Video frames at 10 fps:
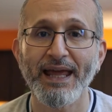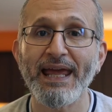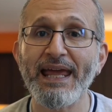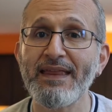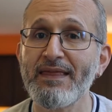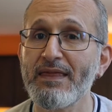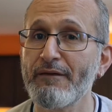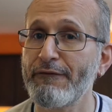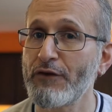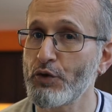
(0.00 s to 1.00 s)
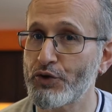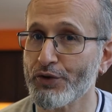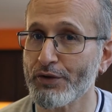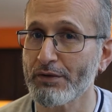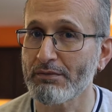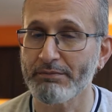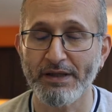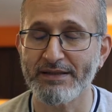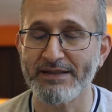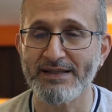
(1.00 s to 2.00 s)
in the future,
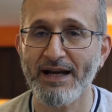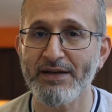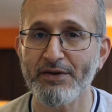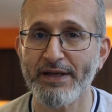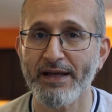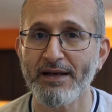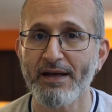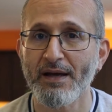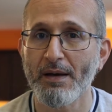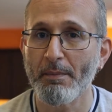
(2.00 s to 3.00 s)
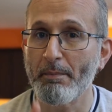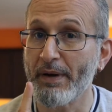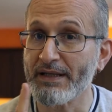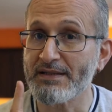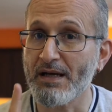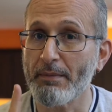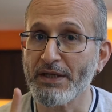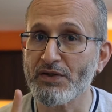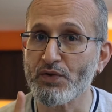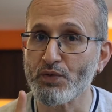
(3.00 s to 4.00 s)
because it's not here yet, but it's
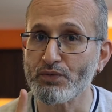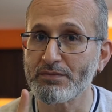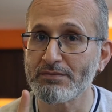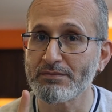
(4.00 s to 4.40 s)
coming soon.